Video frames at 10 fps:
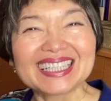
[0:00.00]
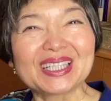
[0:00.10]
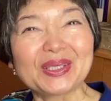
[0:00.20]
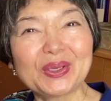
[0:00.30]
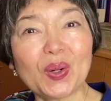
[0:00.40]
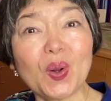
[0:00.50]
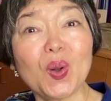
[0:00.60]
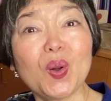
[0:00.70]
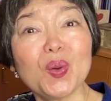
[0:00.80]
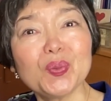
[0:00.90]

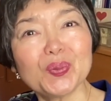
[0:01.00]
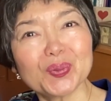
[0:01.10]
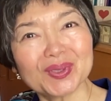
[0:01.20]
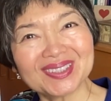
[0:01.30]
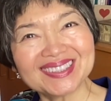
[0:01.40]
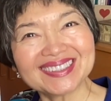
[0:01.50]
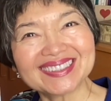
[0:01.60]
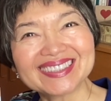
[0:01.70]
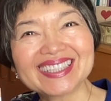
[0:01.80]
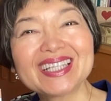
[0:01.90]
Yofuku,
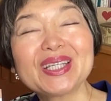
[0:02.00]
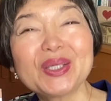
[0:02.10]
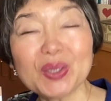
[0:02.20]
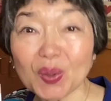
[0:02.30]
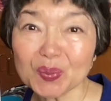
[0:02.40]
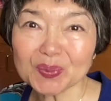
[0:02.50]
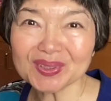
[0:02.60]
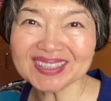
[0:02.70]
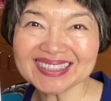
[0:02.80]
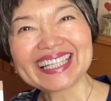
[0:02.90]

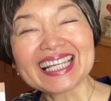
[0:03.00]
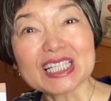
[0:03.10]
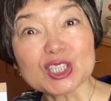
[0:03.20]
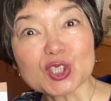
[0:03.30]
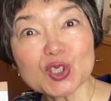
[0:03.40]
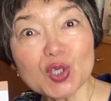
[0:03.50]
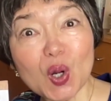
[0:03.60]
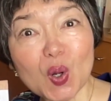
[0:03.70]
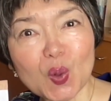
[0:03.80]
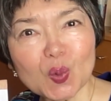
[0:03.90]
yofuku.
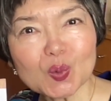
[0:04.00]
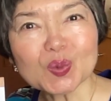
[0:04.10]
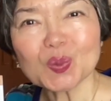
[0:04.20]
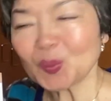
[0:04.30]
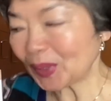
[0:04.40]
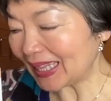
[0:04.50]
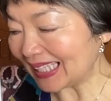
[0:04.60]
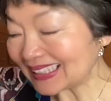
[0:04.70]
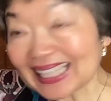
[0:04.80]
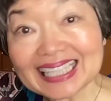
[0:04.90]
Snow with
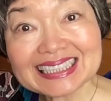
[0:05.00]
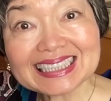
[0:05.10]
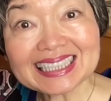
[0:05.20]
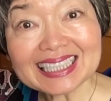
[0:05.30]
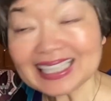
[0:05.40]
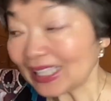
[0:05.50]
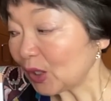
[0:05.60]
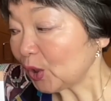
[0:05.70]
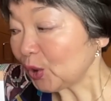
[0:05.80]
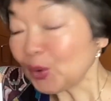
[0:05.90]
this kanji,
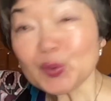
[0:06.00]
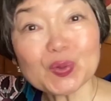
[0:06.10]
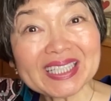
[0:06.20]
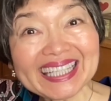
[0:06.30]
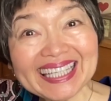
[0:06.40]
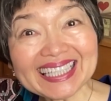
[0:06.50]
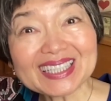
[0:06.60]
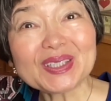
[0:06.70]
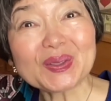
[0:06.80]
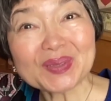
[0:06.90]
yuki,
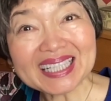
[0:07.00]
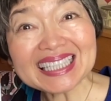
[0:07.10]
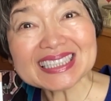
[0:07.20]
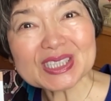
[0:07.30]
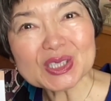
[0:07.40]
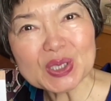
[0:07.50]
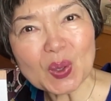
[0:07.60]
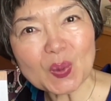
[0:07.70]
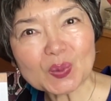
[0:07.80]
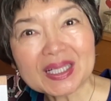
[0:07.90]
yuki is
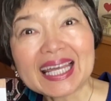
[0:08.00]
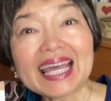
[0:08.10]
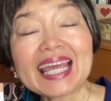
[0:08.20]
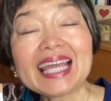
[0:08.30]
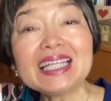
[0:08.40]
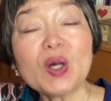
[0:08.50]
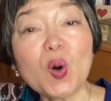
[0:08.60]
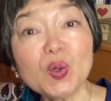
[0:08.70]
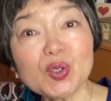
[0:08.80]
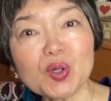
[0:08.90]
snow. And
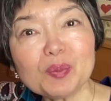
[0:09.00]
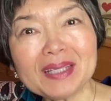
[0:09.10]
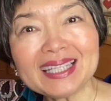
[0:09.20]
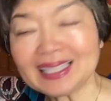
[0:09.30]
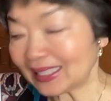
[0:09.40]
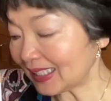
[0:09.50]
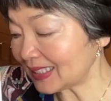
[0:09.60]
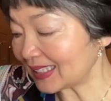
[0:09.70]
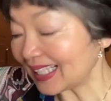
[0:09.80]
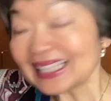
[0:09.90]
onyomi
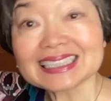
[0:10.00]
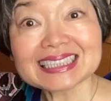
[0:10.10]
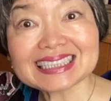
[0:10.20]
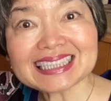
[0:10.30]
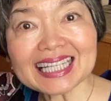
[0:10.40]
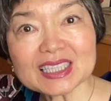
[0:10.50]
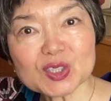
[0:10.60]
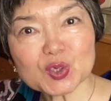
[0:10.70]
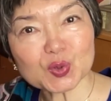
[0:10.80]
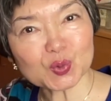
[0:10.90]
is
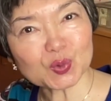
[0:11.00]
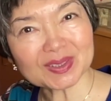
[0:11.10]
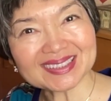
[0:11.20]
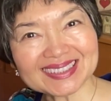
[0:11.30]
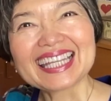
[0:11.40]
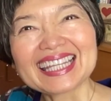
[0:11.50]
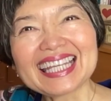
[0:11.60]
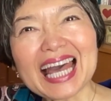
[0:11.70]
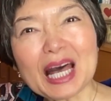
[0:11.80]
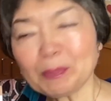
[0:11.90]
setsu. The
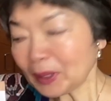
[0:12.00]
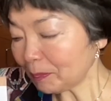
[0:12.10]
upper